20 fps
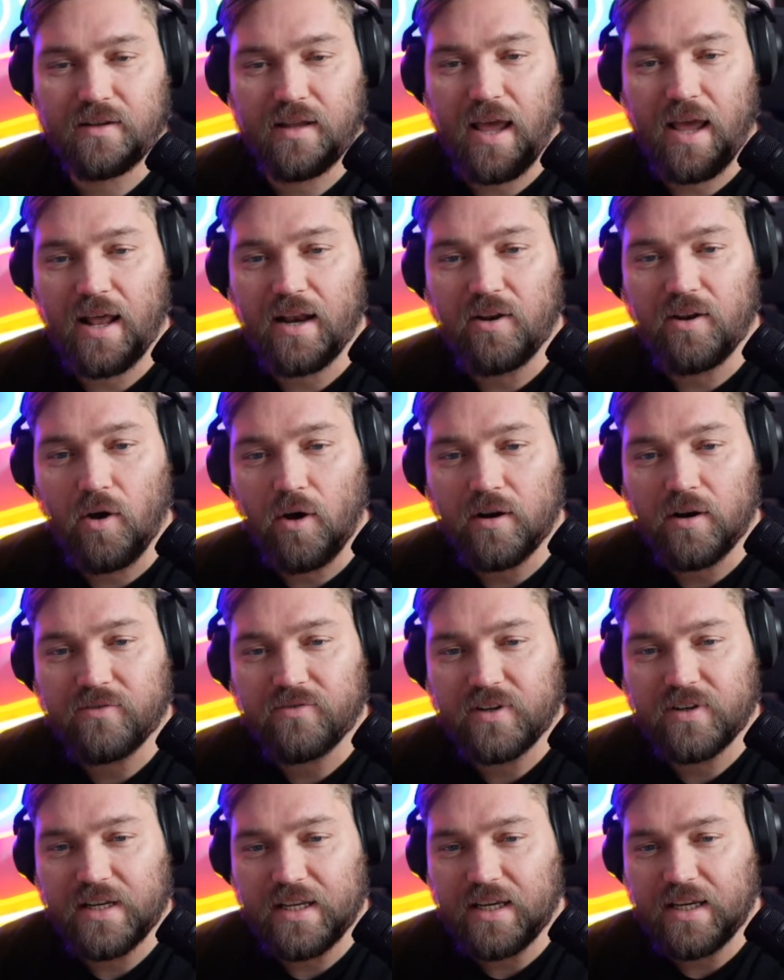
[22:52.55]
a lot of
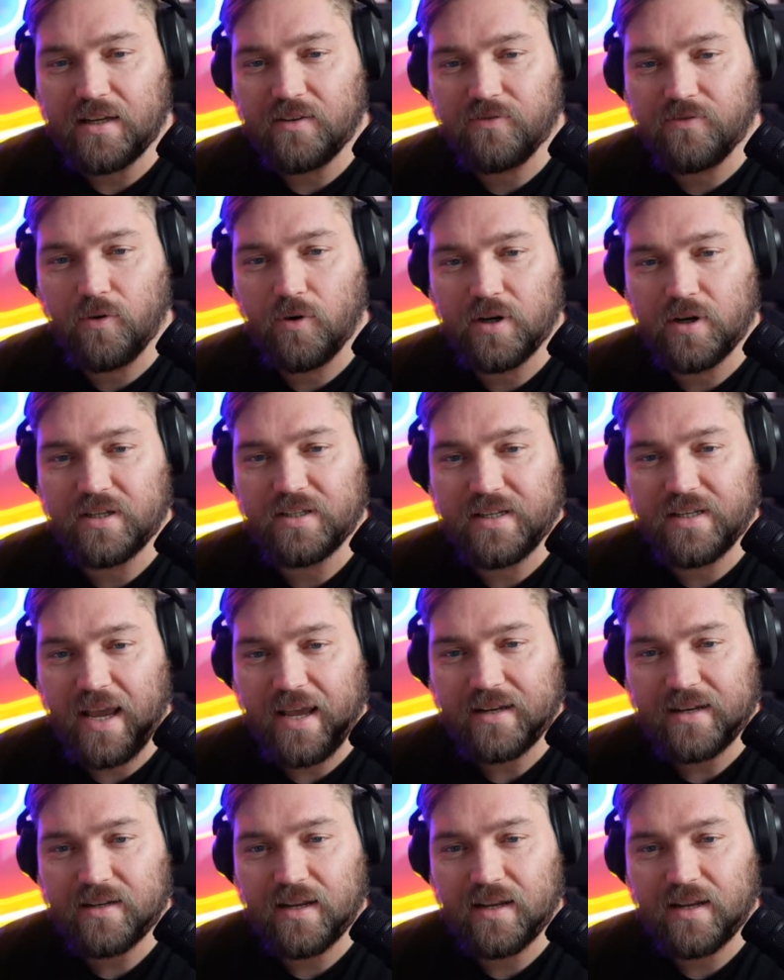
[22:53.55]
need for it yet,